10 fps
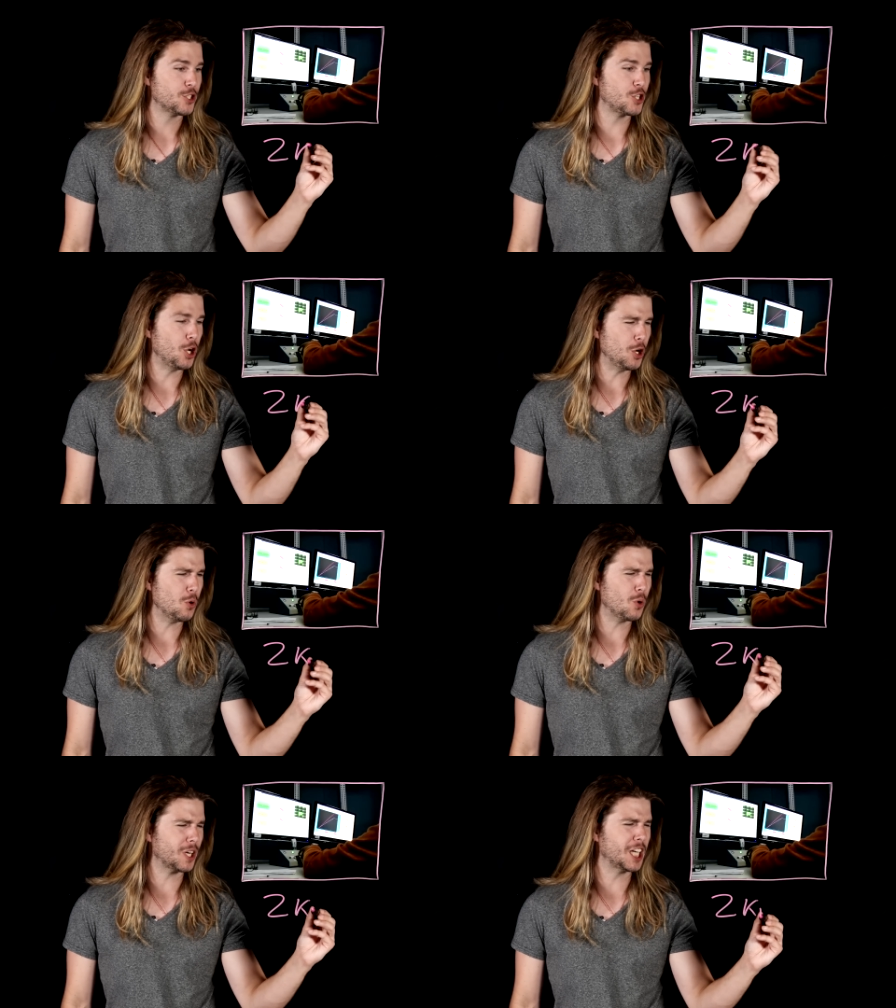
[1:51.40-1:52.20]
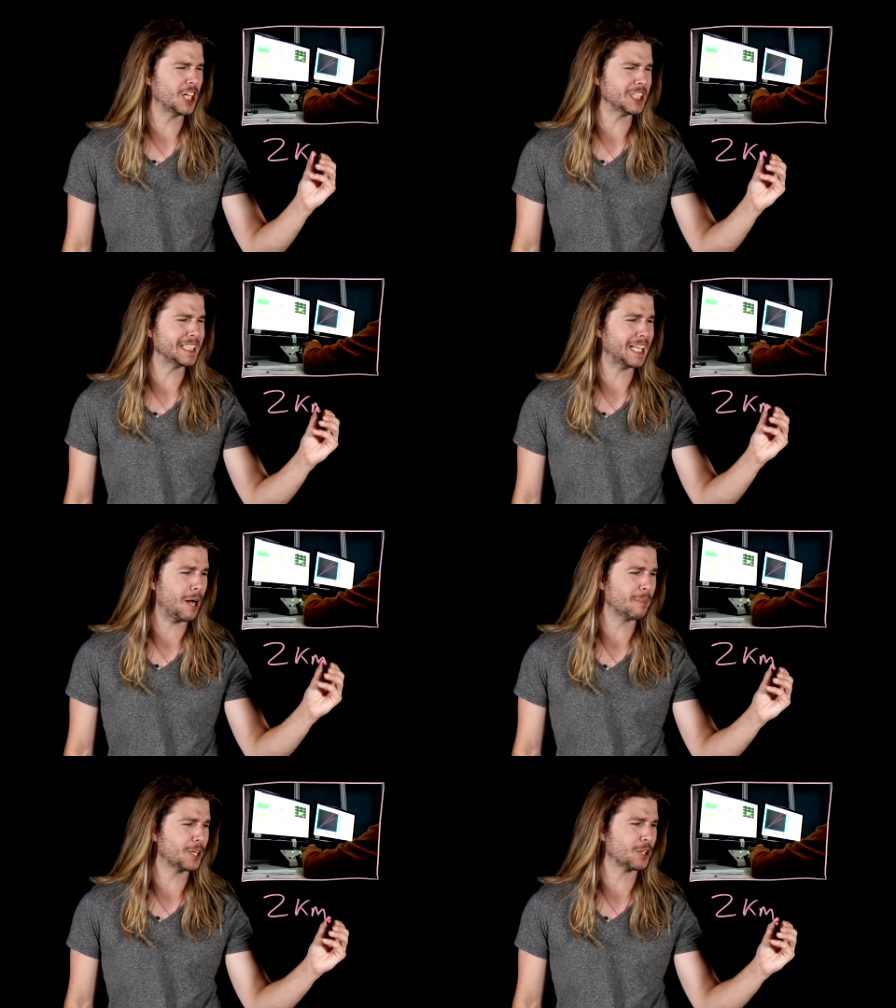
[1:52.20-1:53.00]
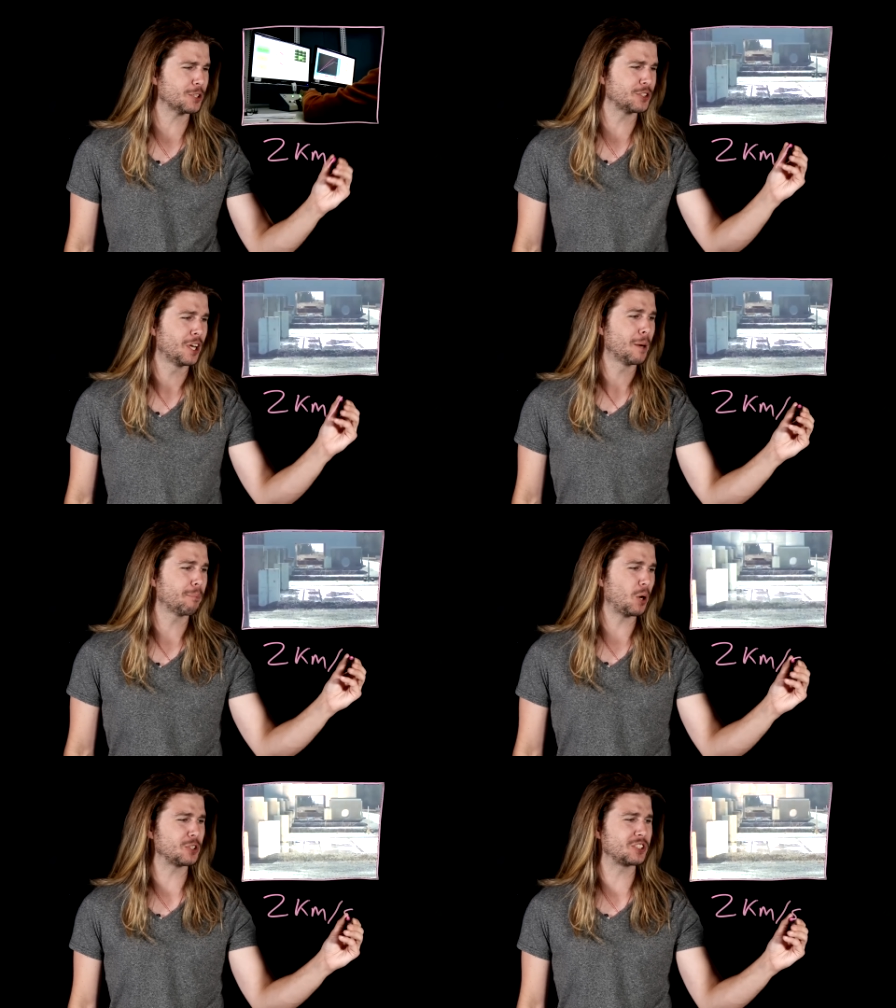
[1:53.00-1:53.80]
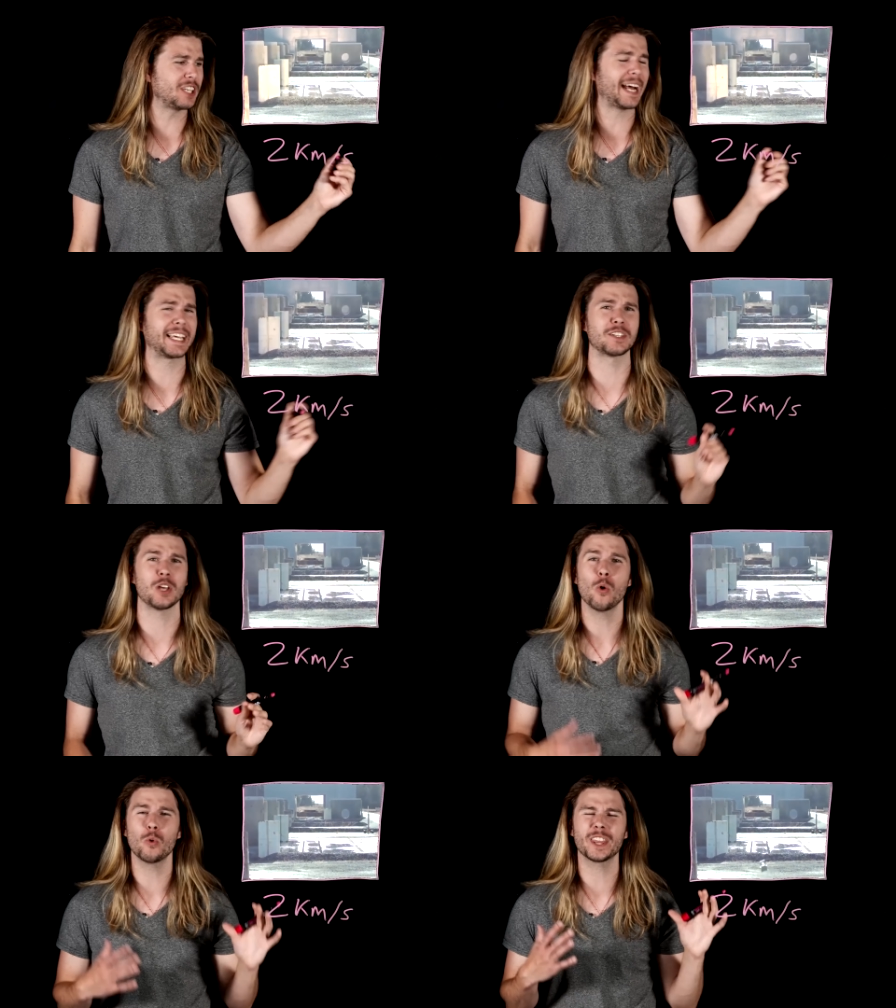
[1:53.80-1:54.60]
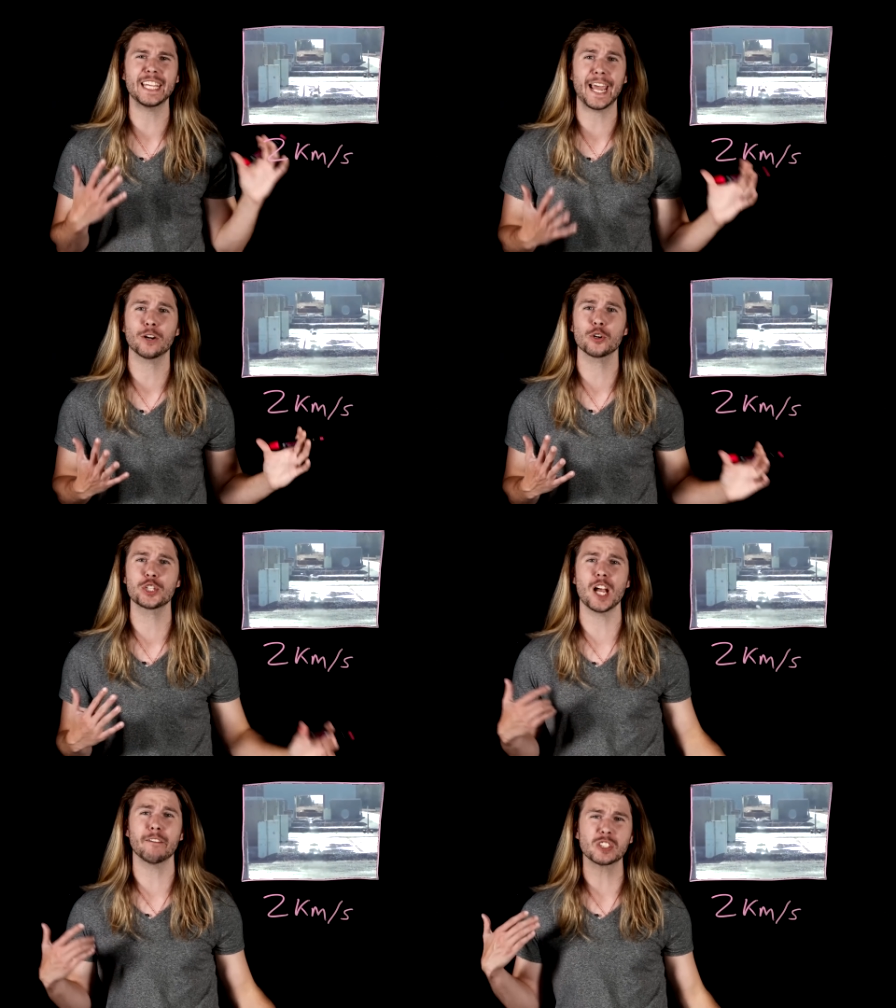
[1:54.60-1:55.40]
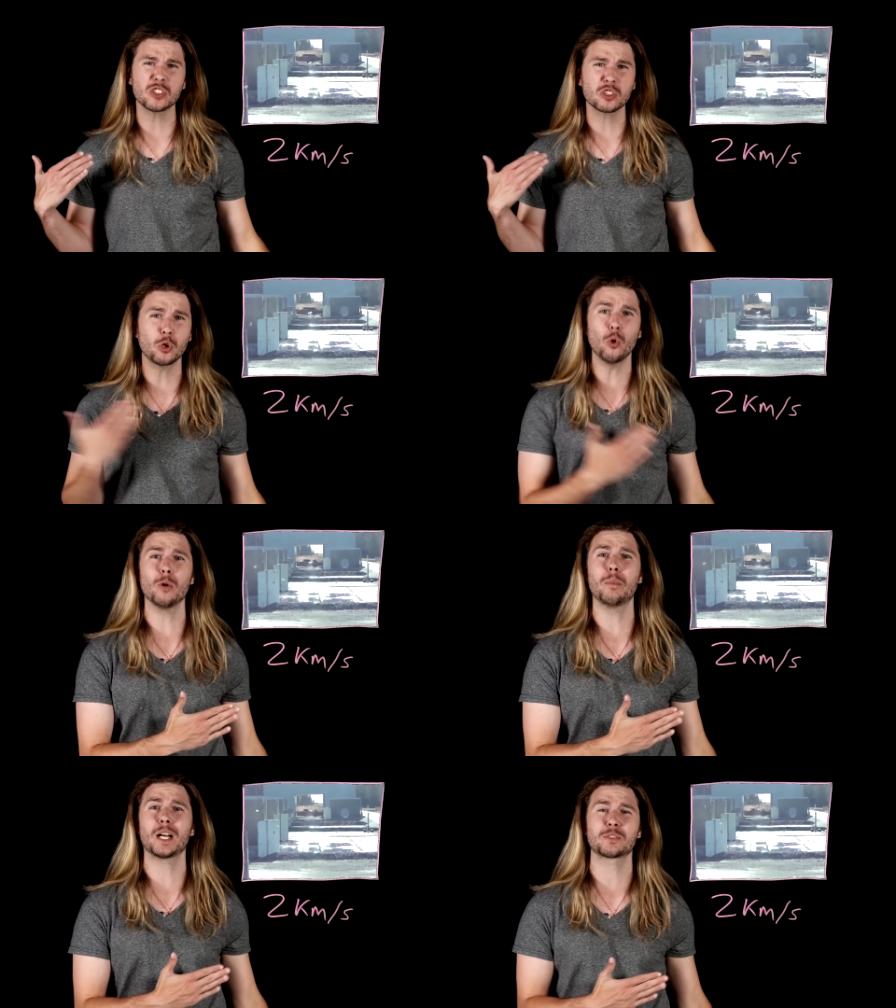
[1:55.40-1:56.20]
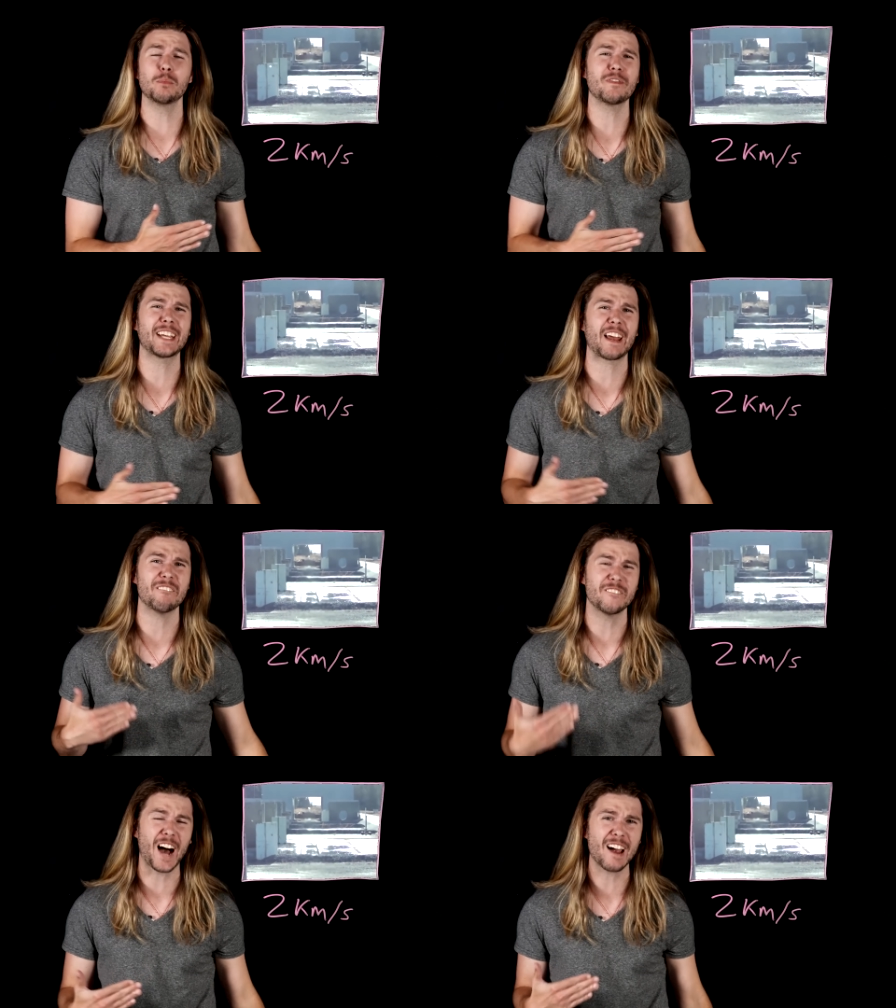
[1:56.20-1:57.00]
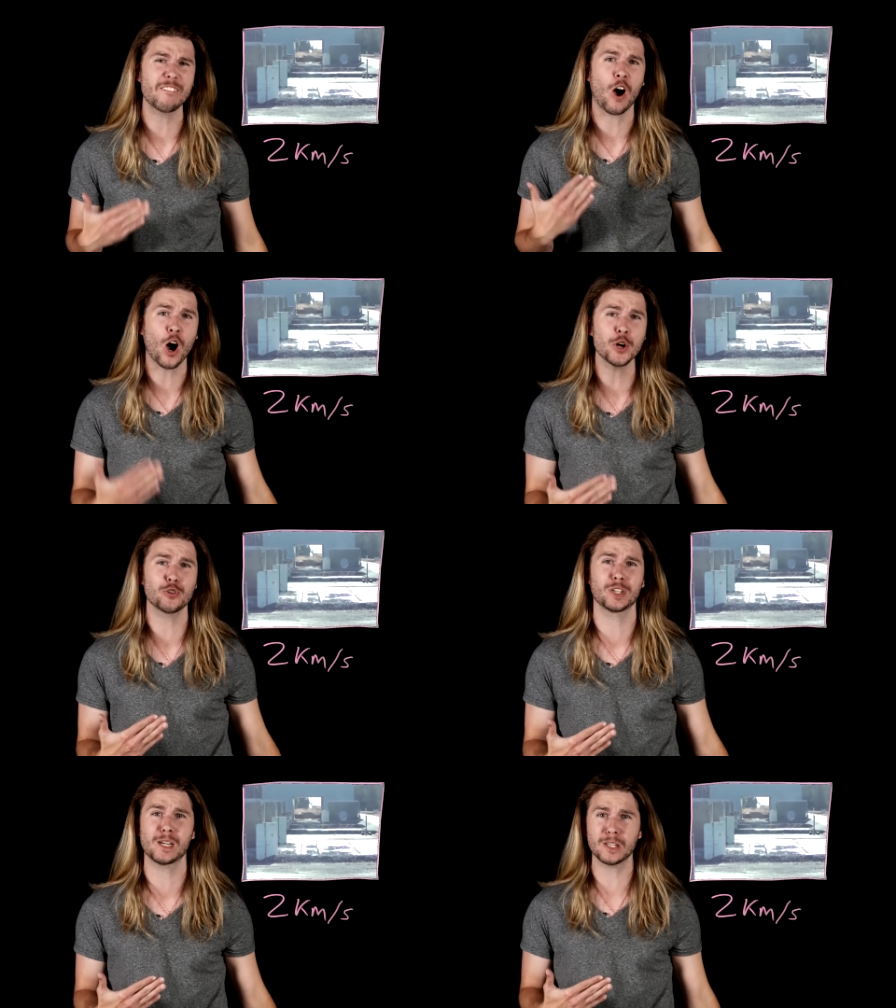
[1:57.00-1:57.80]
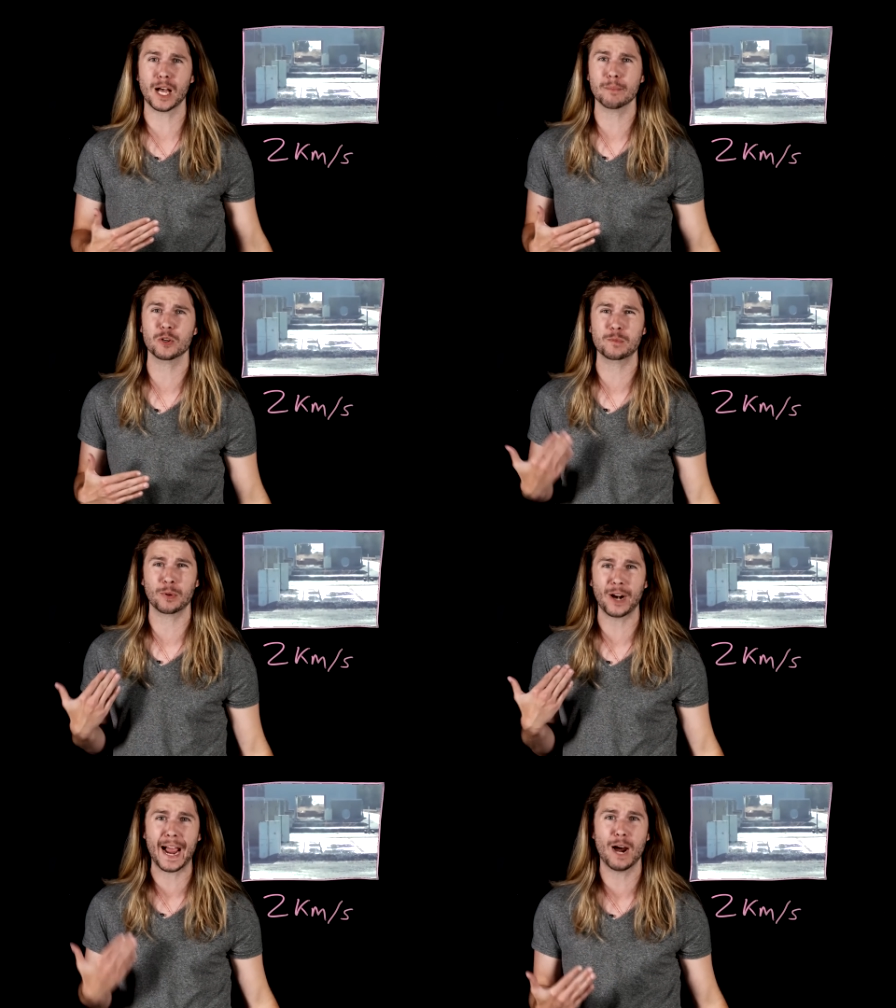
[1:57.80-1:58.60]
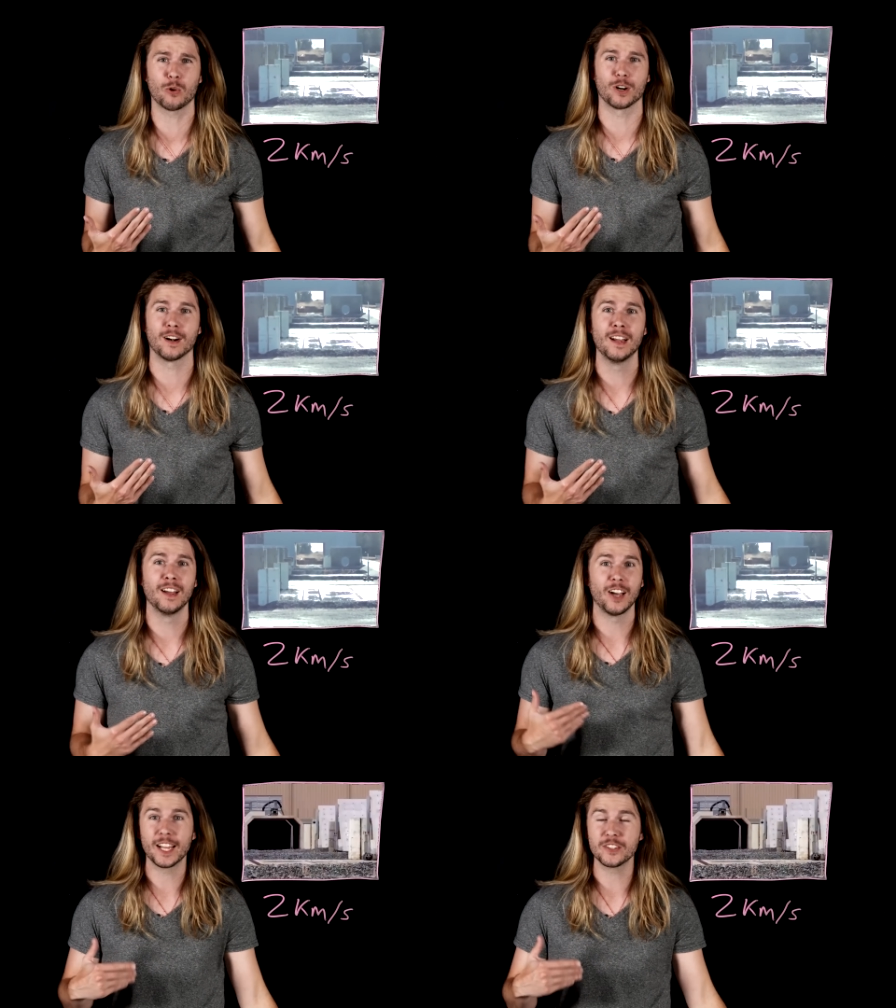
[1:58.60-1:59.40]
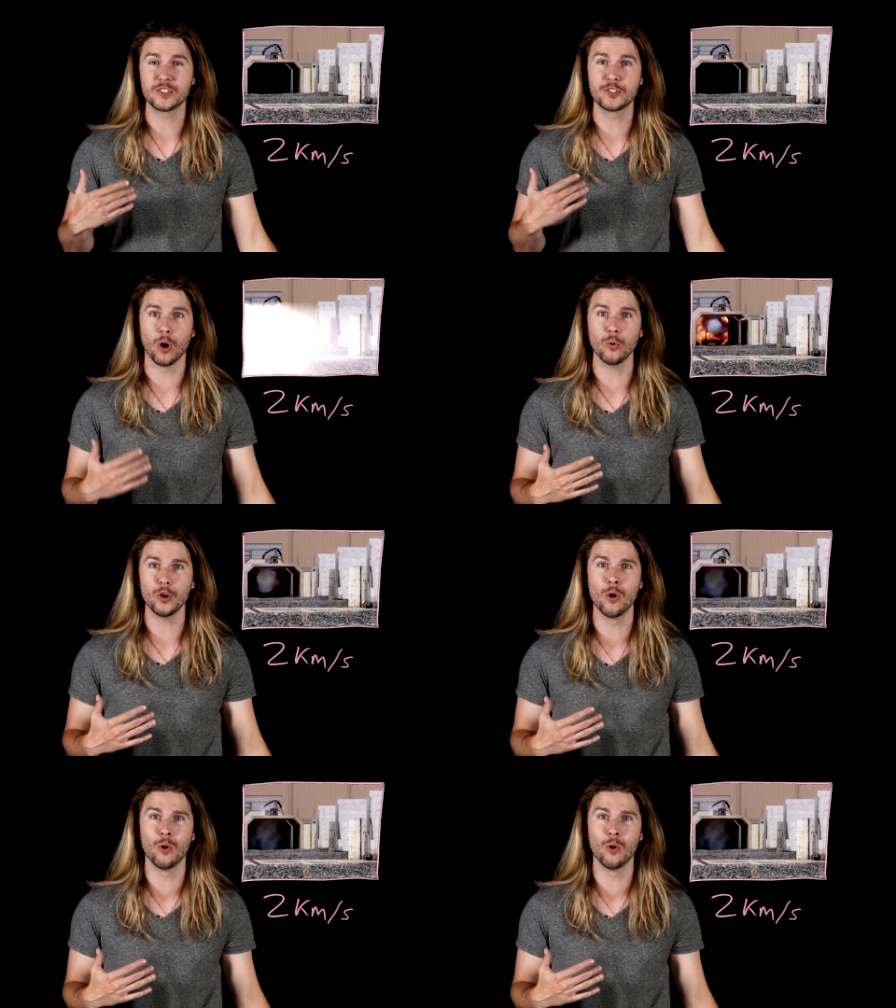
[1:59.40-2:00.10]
two kilometers per second with the energy of a school bus moving at 500 kilometers per hour. I don't know